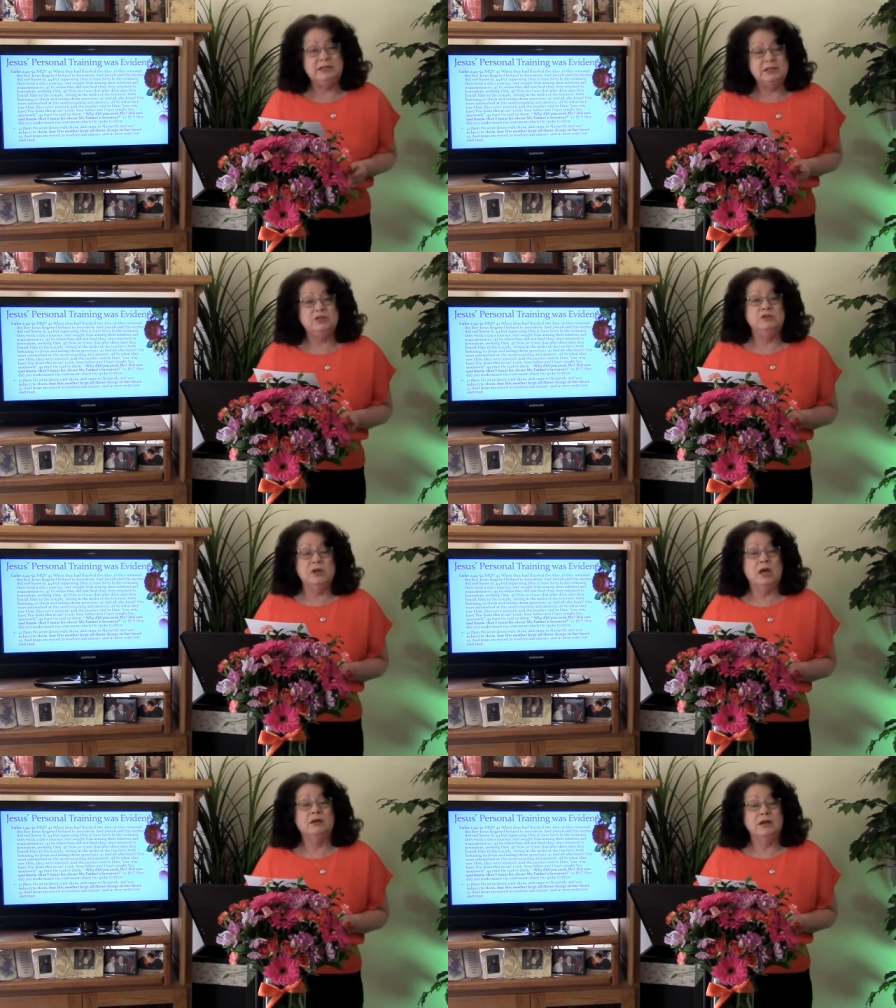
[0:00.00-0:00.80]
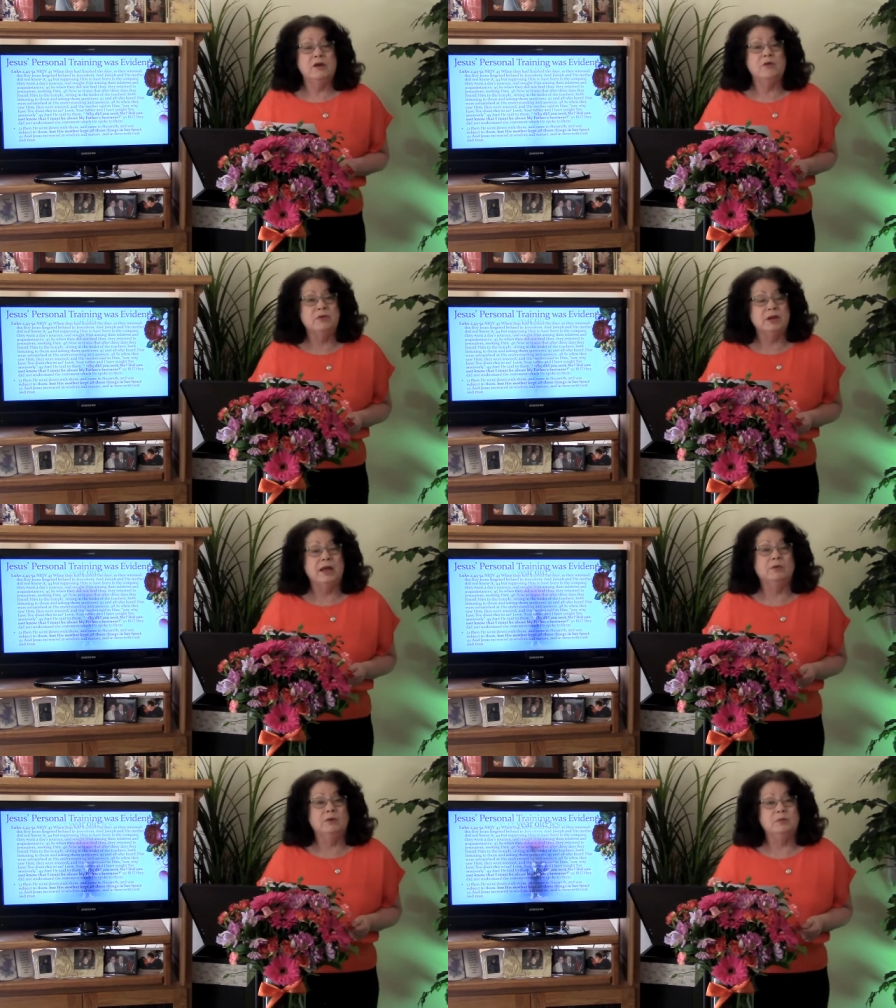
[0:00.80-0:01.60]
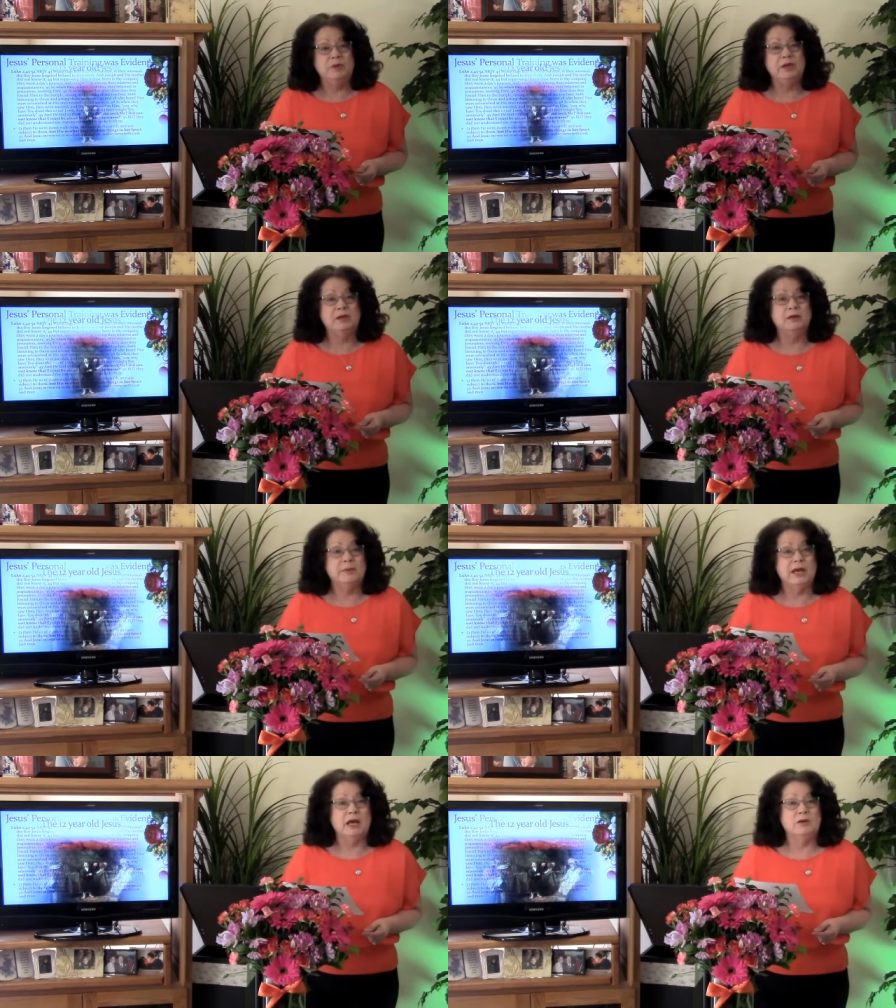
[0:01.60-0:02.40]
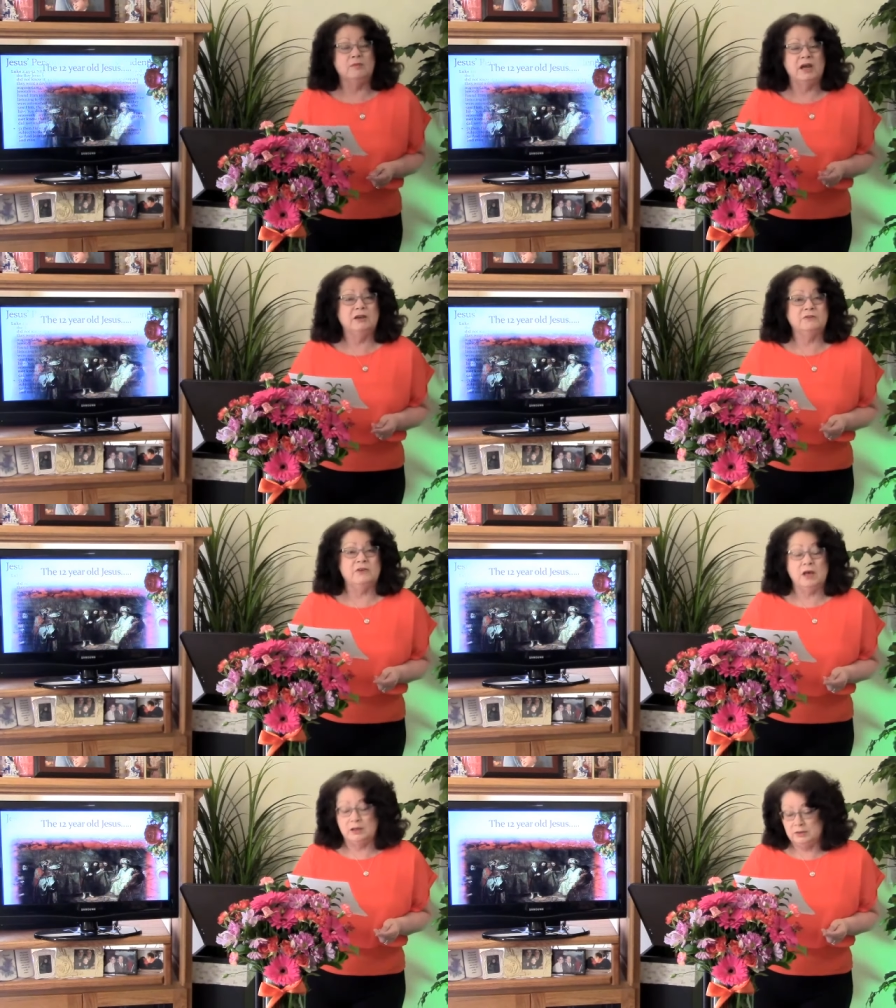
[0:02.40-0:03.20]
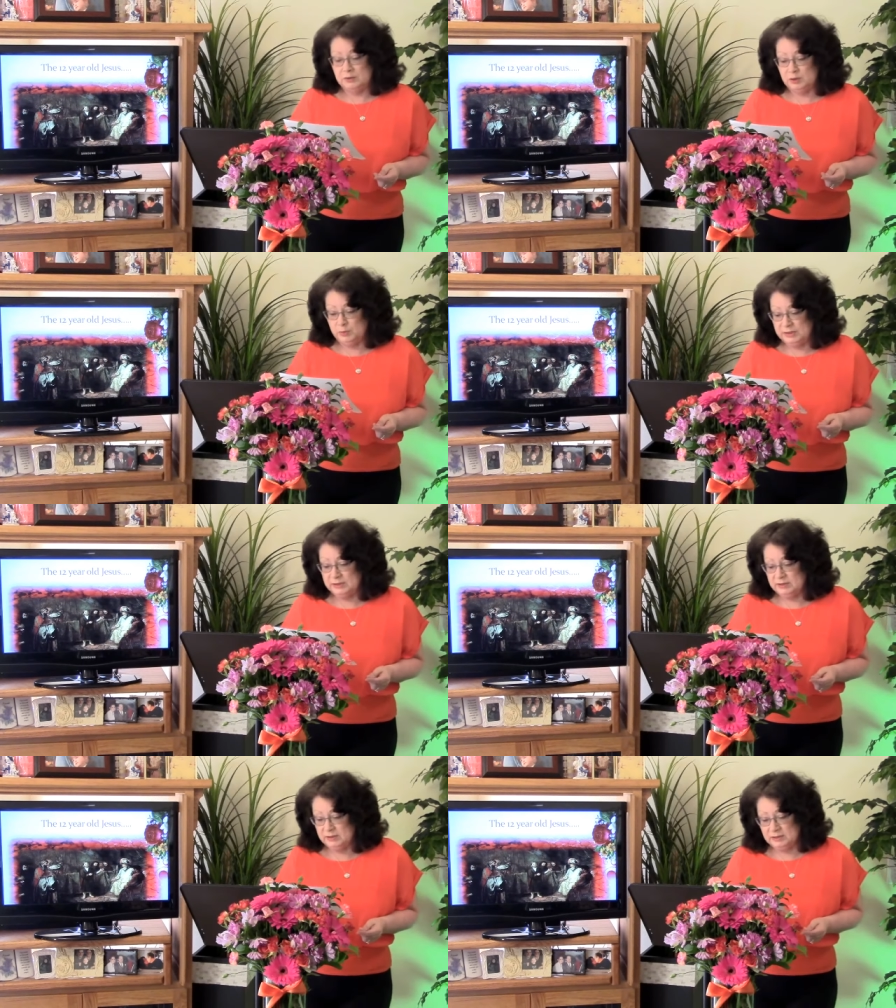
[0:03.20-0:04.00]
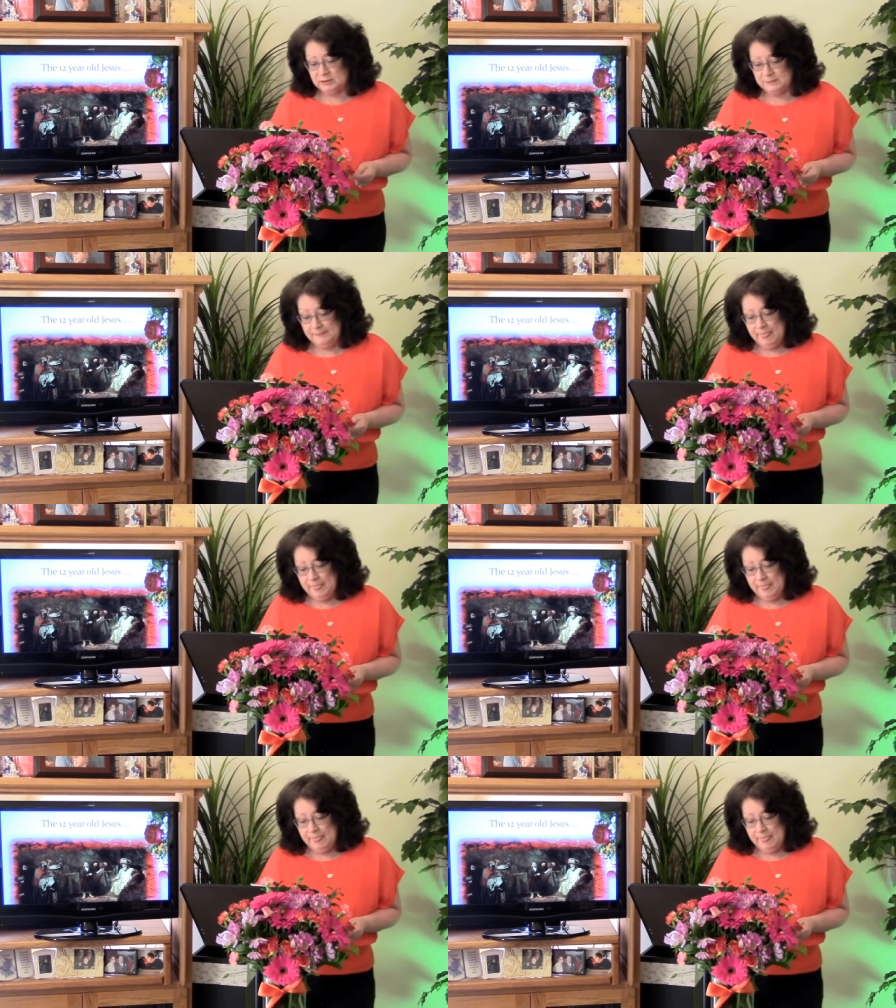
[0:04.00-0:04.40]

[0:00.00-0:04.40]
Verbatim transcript: Did you not know that I would be about my father's business?